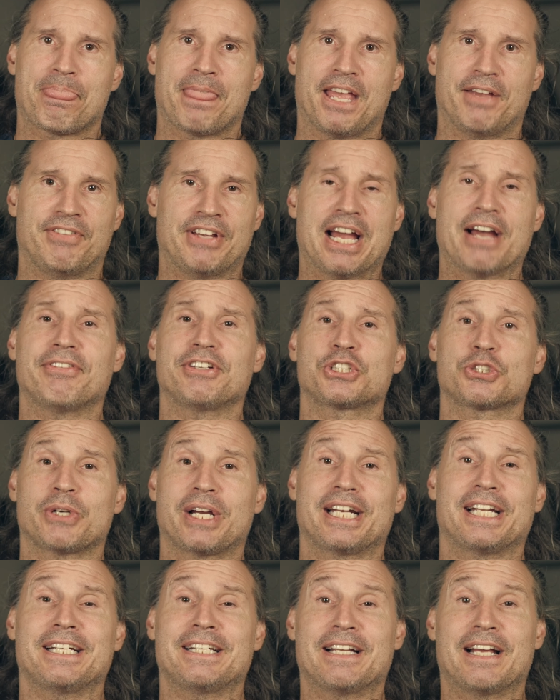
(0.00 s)
if you haven't
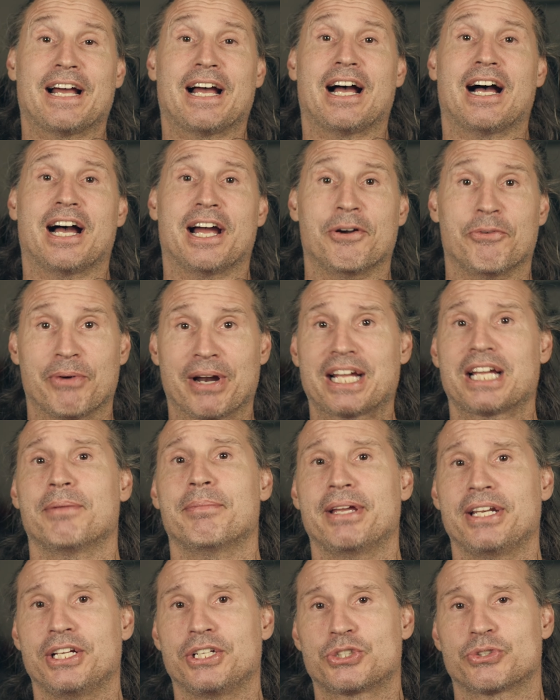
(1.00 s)
tried it, I
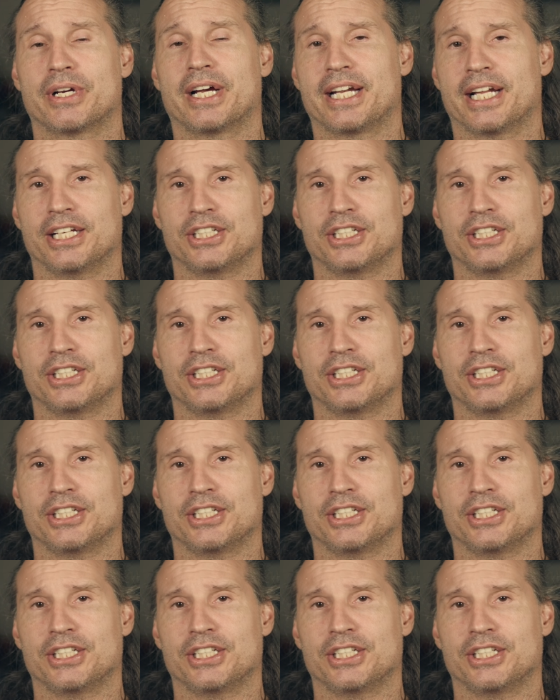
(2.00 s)
recommend you try it.